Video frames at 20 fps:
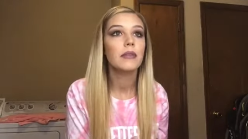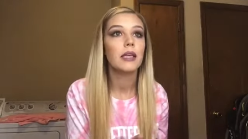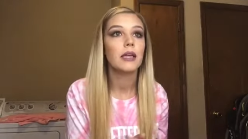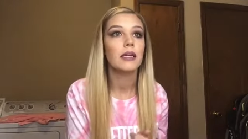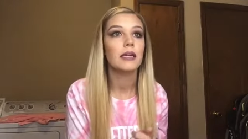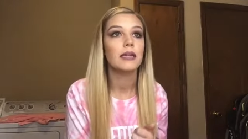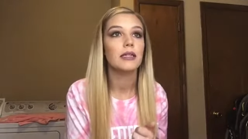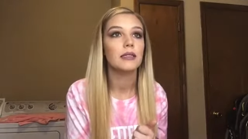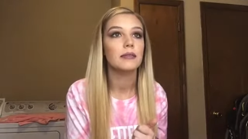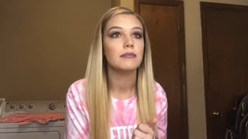
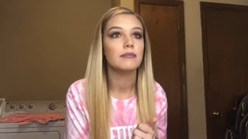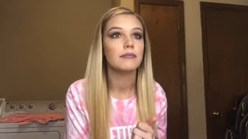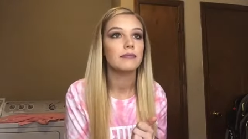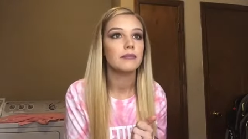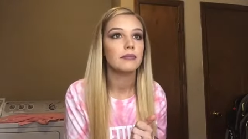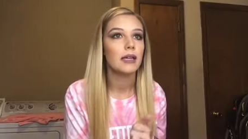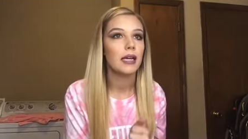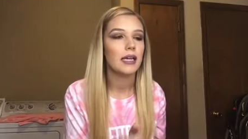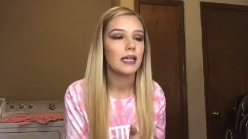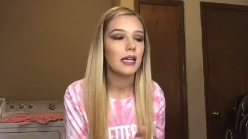Um,
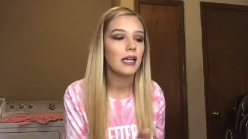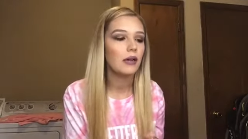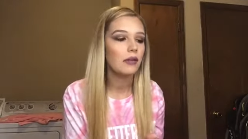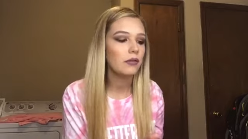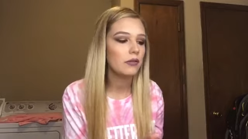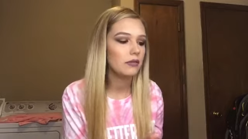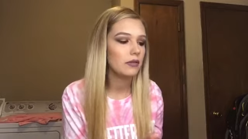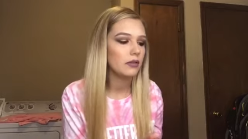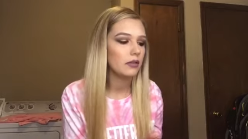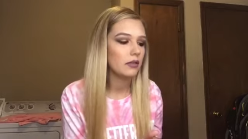I
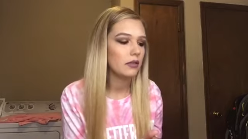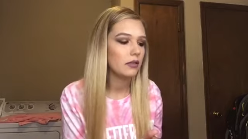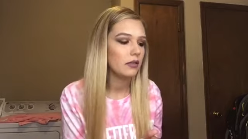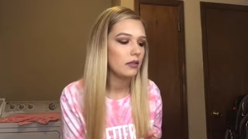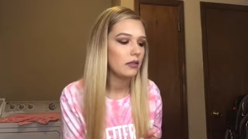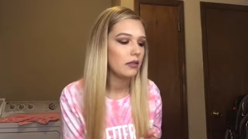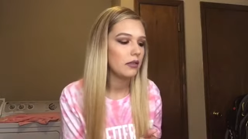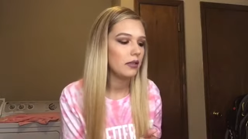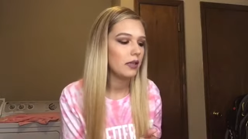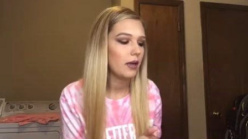don't
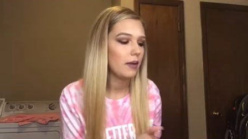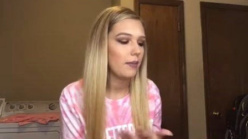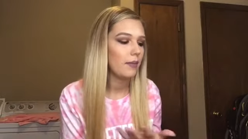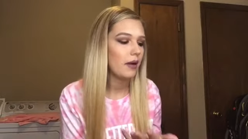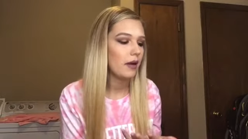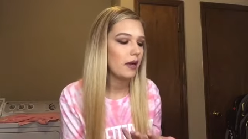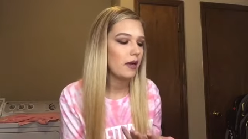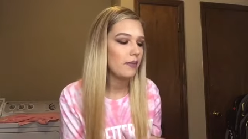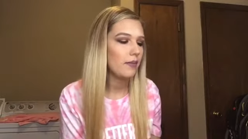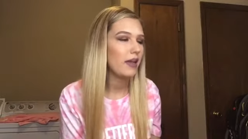there
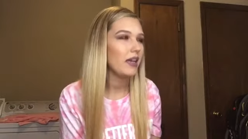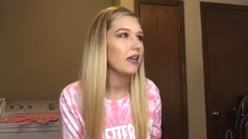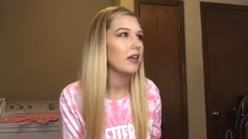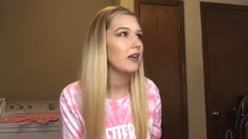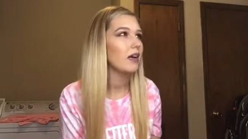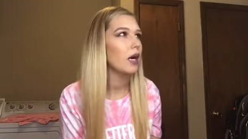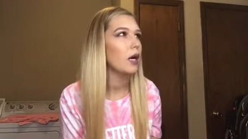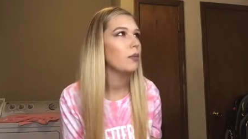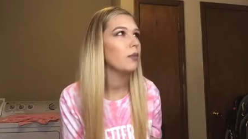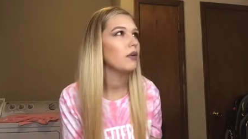might be a
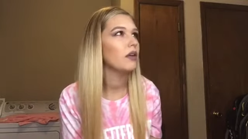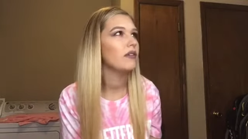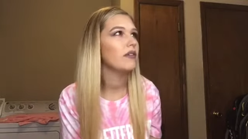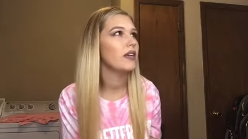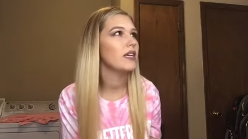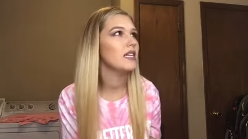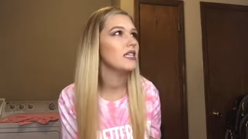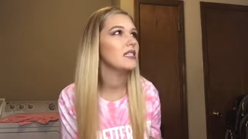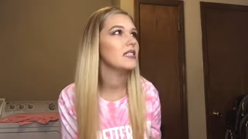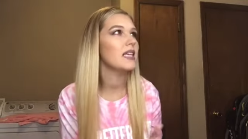couple of
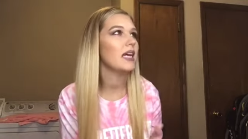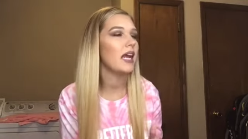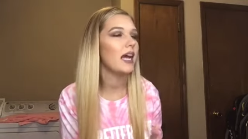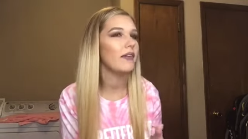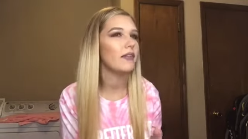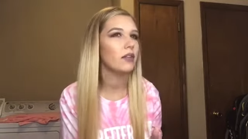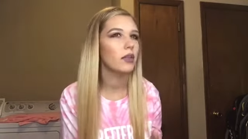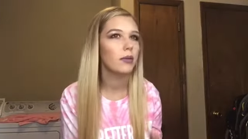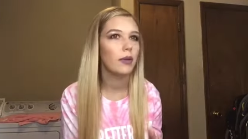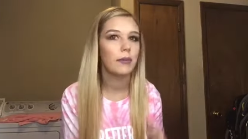his that
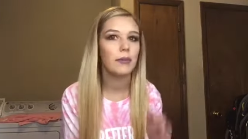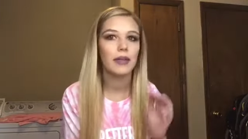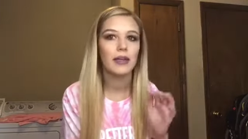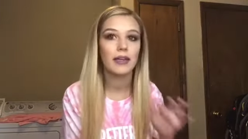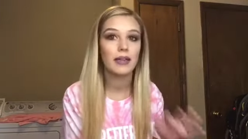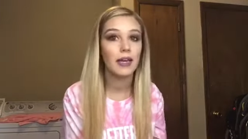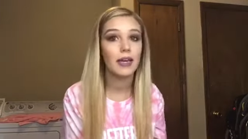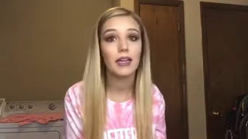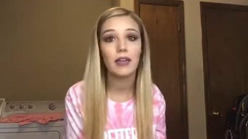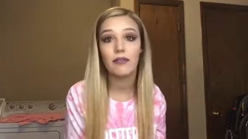have a little bit, but
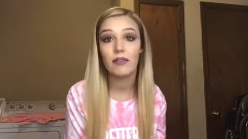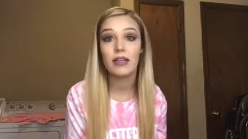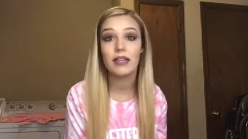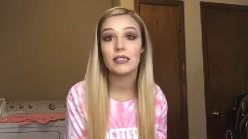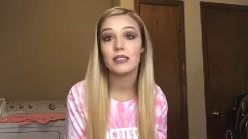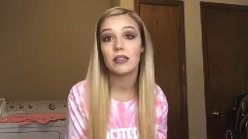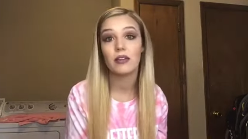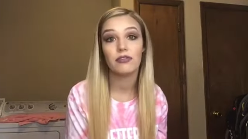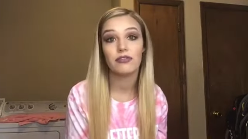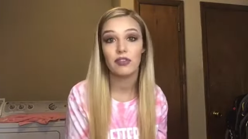none of
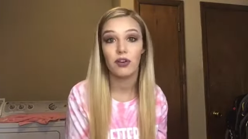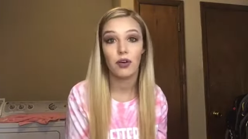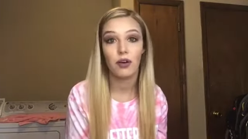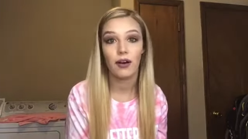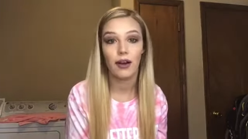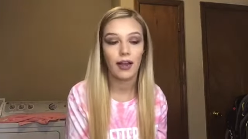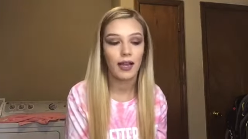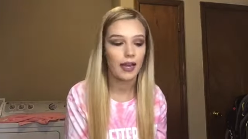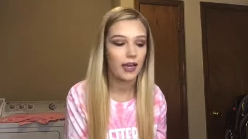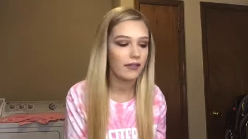these so far
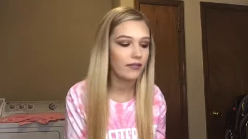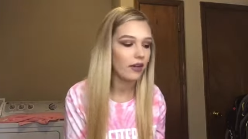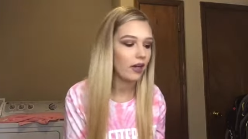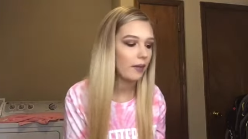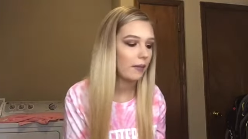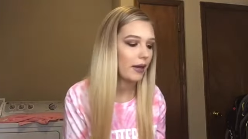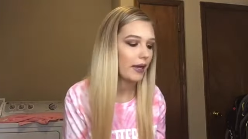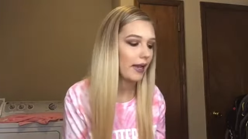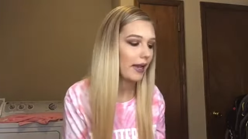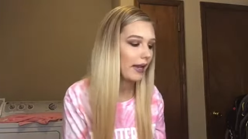have.
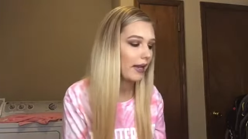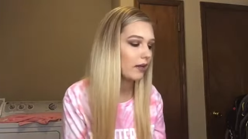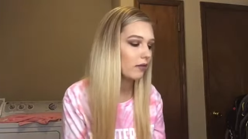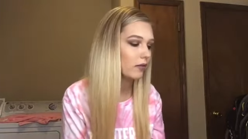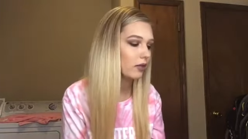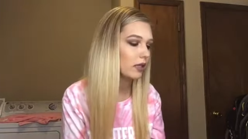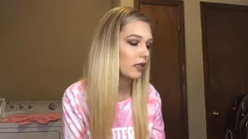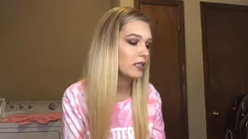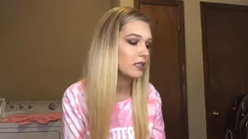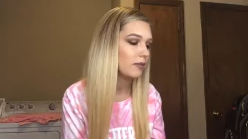Um, I can't
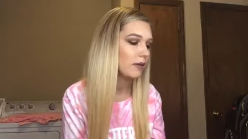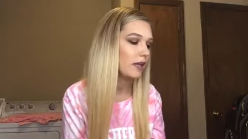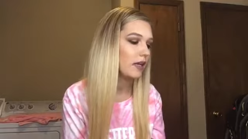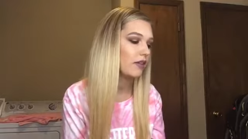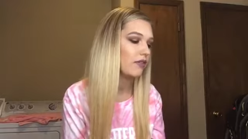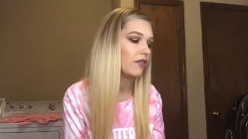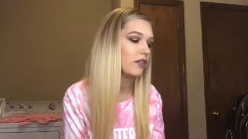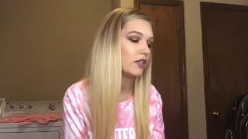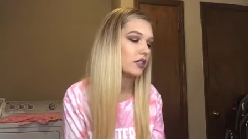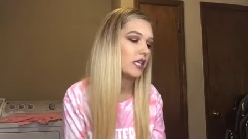really
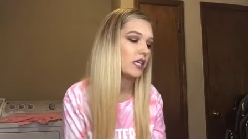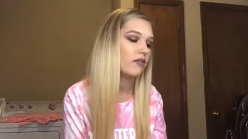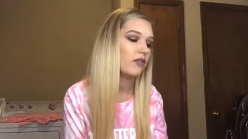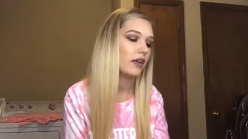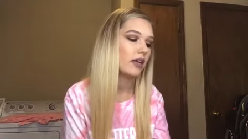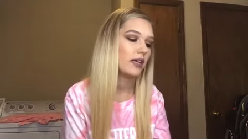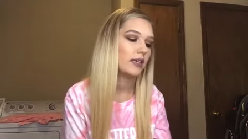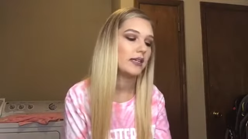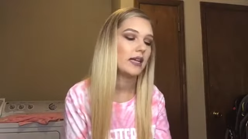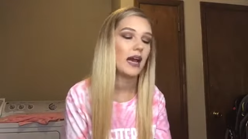speak for Diva
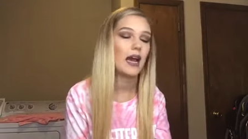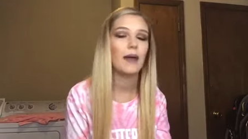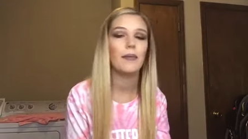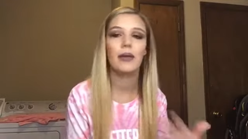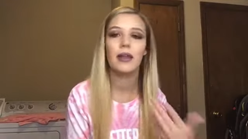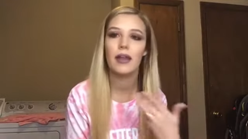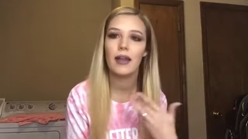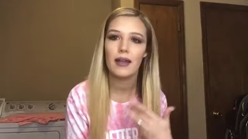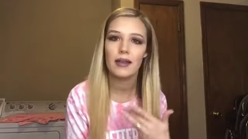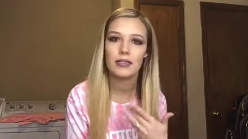and
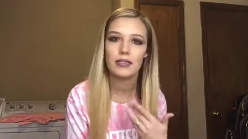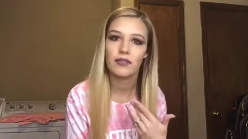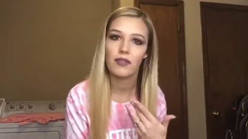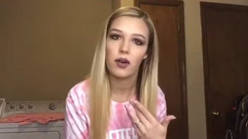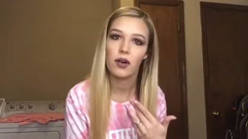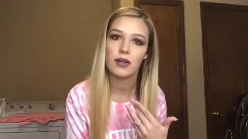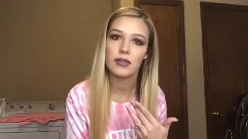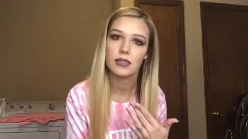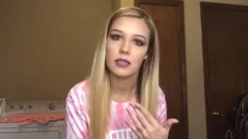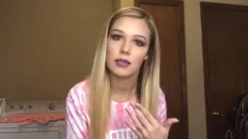Diamond as
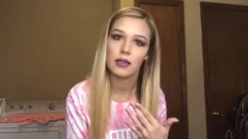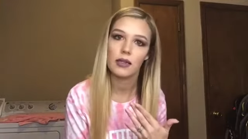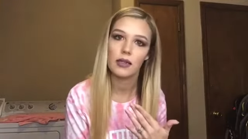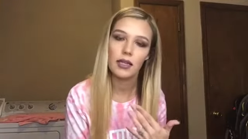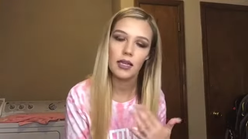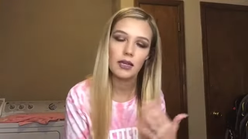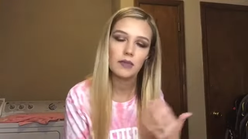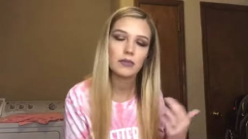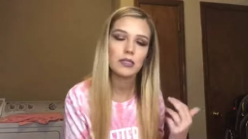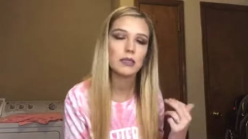far as on the
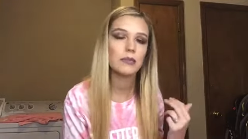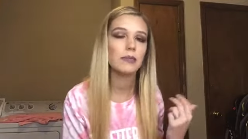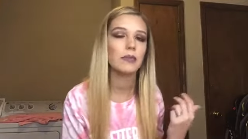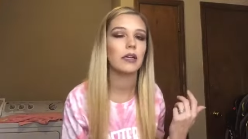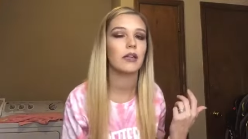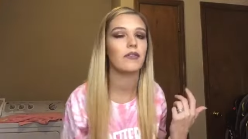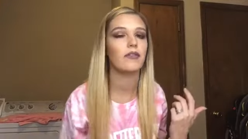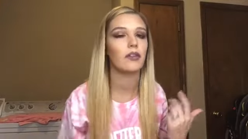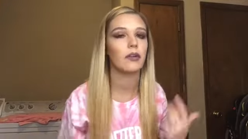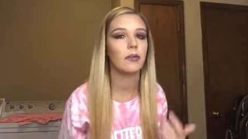lips,
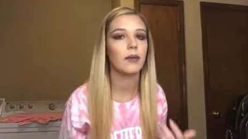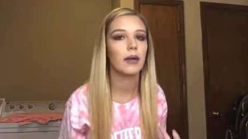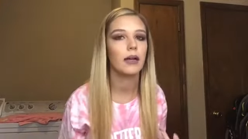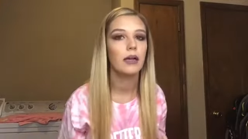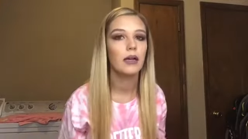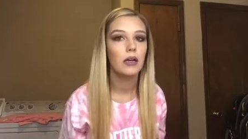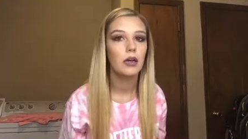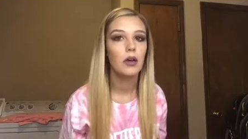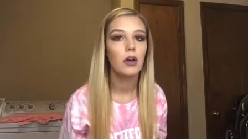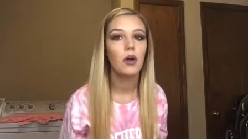but from
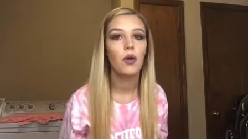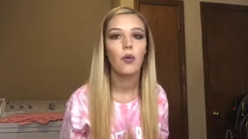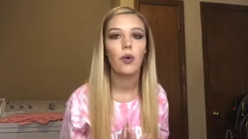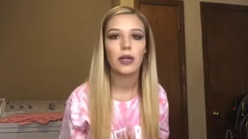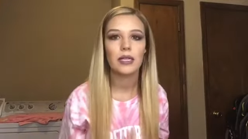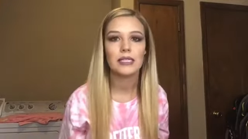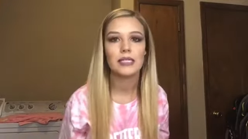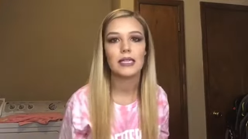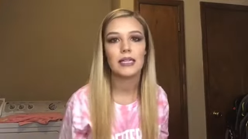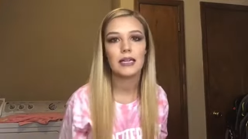what
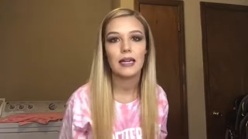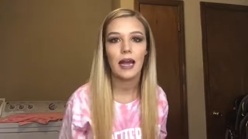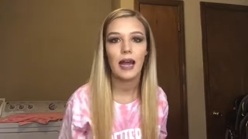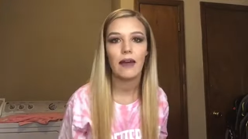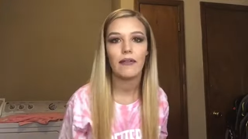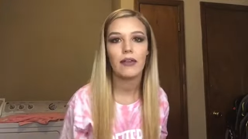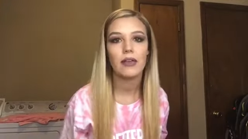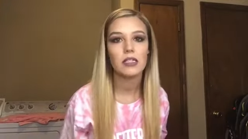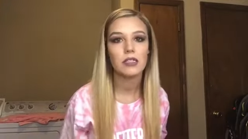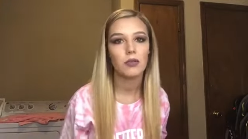I've seen and
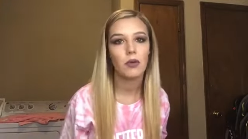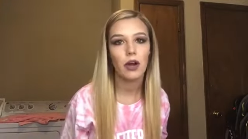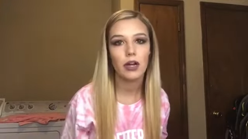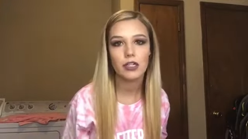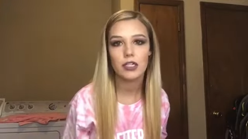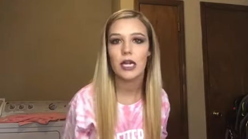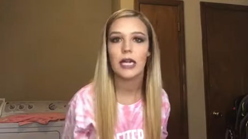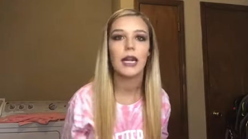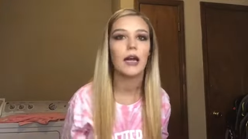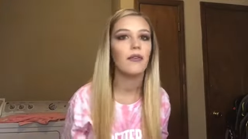how they
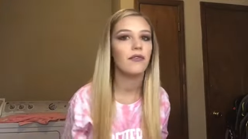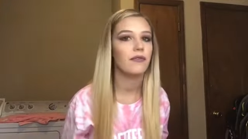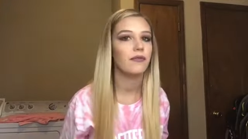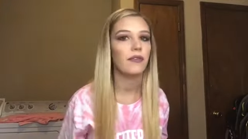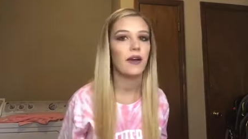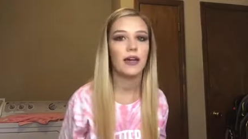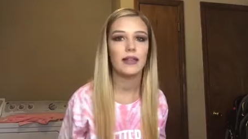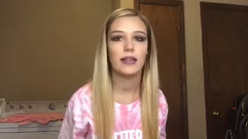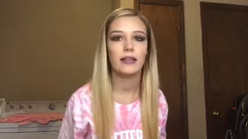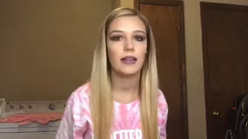swatched, I don't
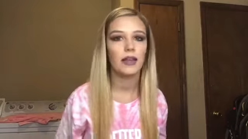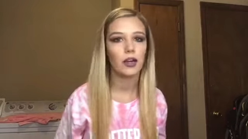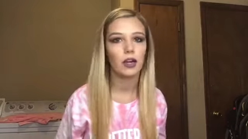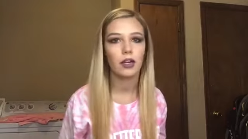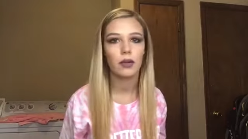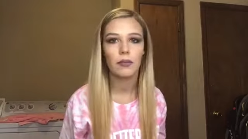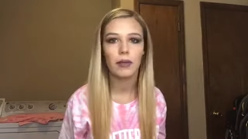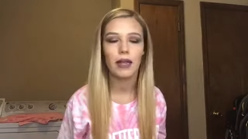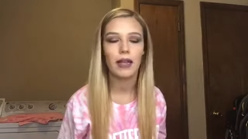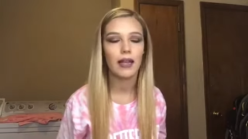find that they're
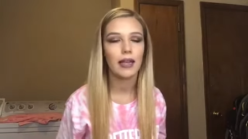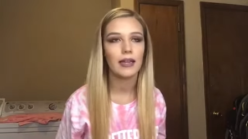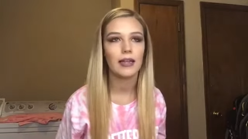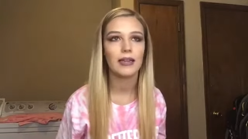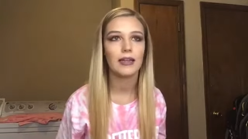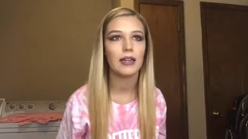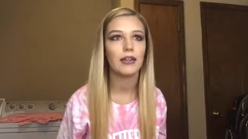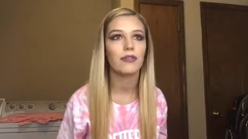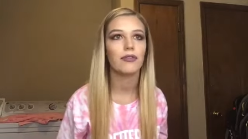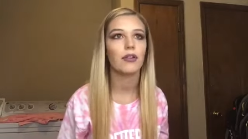going to be any
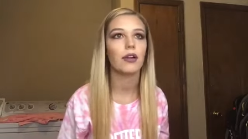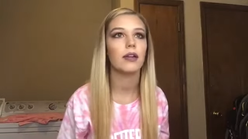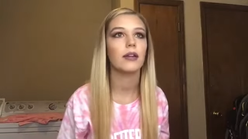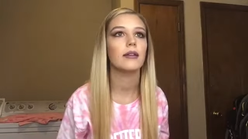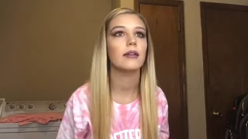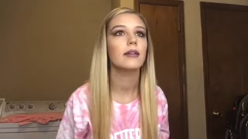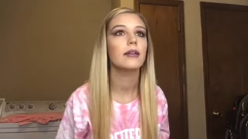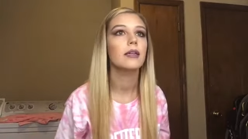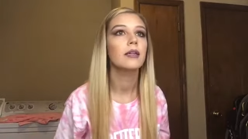different